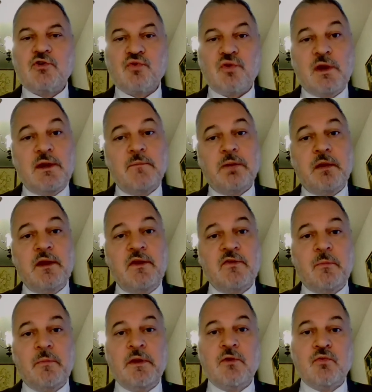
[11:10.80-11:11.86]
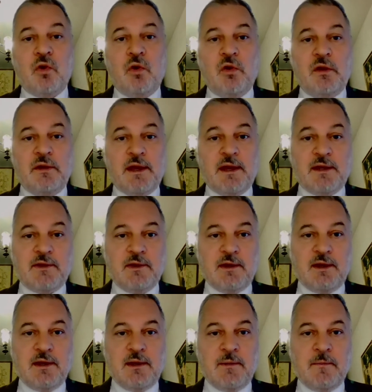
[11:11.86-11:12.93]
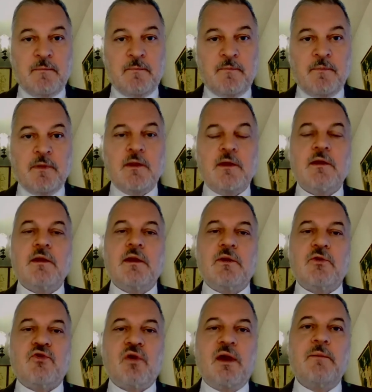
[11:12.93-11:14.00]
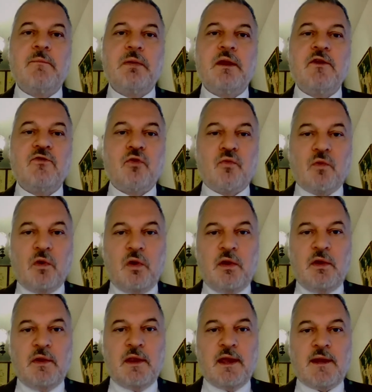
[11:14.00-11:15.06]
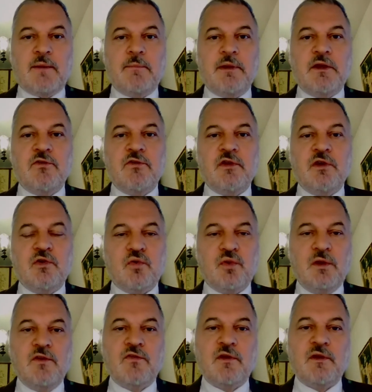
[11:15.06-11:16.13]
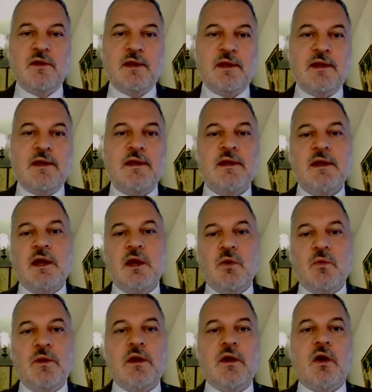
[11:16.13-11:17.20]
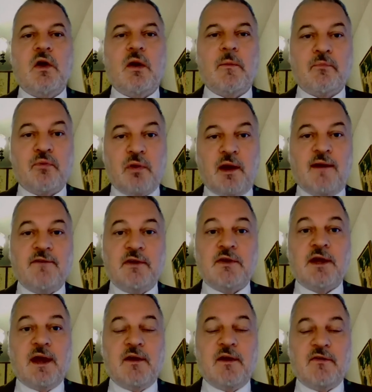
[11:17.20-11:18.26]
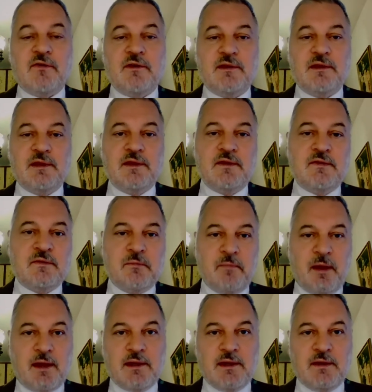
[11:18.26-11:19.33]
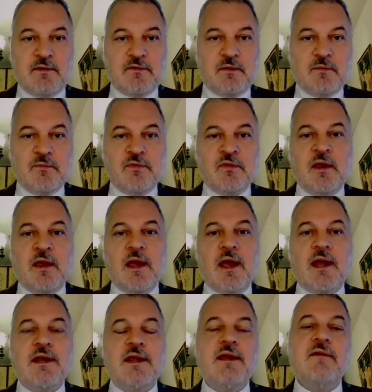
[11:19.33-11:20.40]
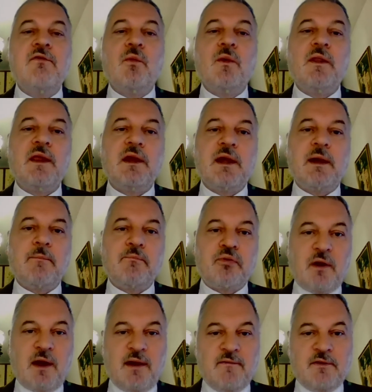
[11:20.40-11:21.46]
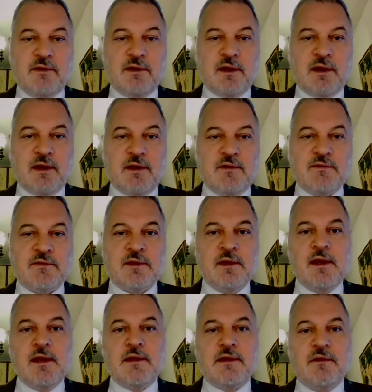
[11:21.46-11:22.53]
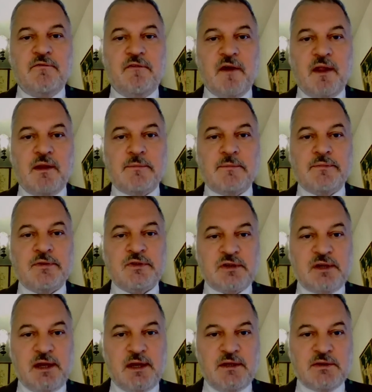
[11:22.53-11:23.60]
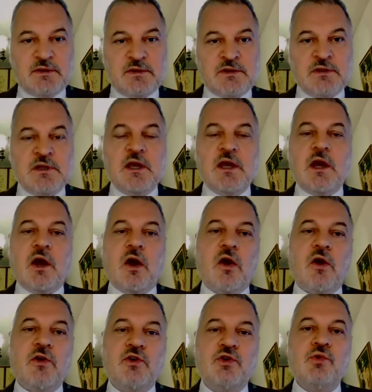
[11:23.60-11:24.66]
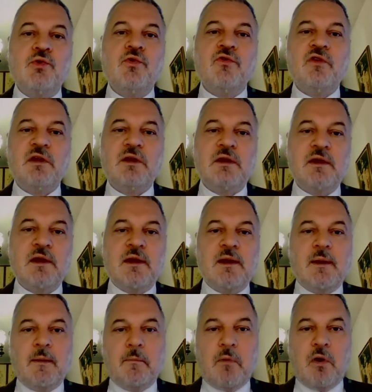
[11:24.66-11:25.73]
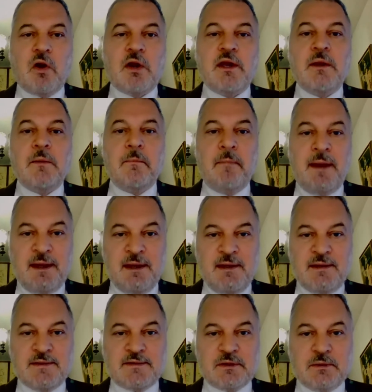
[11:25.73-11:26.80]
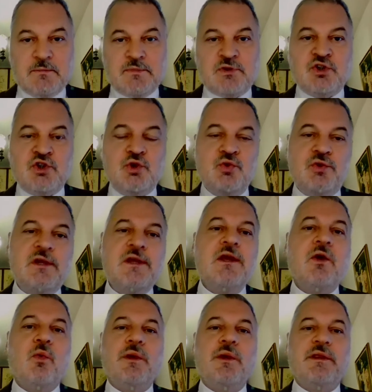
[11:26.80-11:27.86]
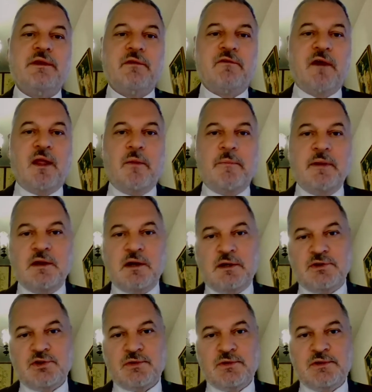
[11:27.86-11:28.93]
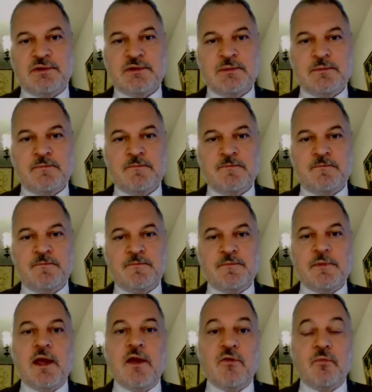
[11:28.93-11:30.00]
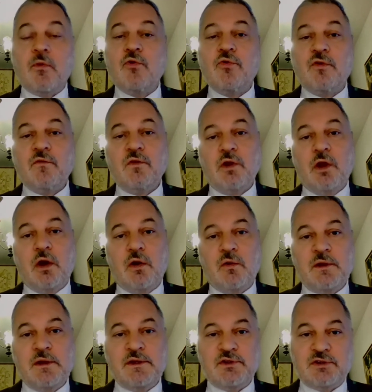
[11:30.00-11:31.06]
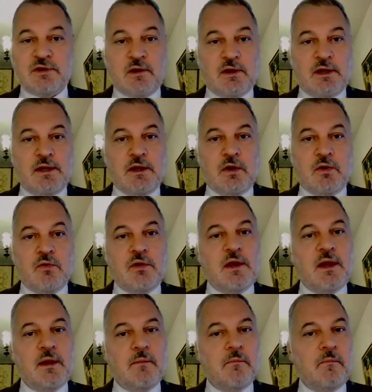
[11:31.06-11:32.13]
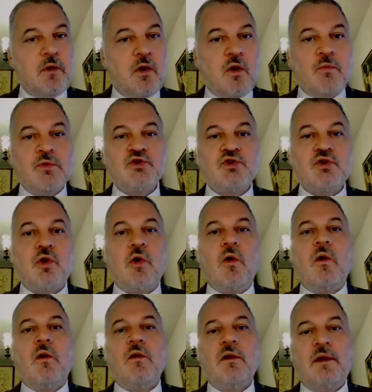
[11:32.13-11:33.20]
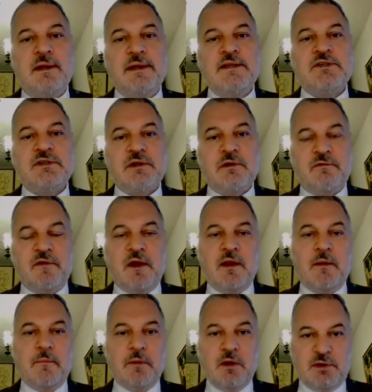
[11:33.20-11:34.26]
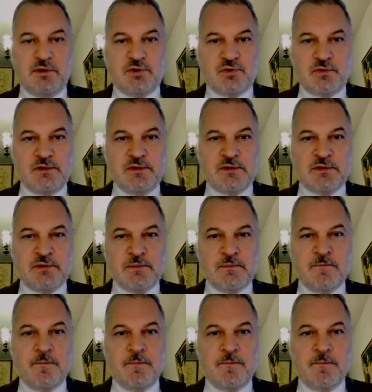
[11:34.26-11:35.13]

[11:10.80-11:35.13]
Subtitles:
Trade plays a big role in that today. Trade plays a role in that because increasingly we are privatizing these mechanisms. And even when they're not privatized, developed states are using market mechanisms to deal with developing countries. As most of you know, in Sierra Leone and in almost all least developed countries,